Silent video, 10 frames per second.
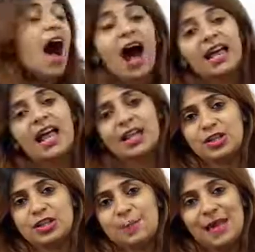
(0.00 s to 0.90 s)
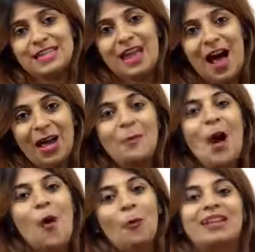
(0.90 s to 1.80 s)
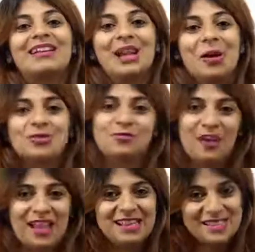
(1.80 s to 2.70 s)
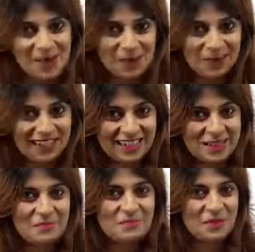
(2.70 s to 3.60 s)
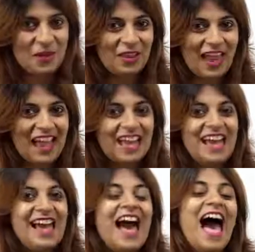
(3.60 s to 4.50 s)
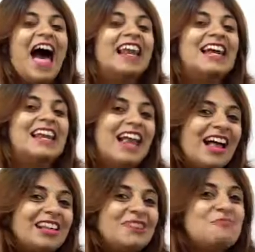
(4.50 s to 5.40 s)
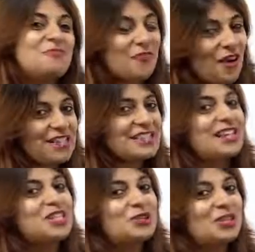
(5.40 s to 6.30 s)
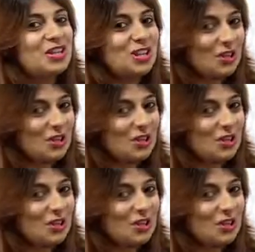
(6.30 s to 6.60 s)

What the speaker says: I like to spend time with close friends only. Okay? And another phrase that you can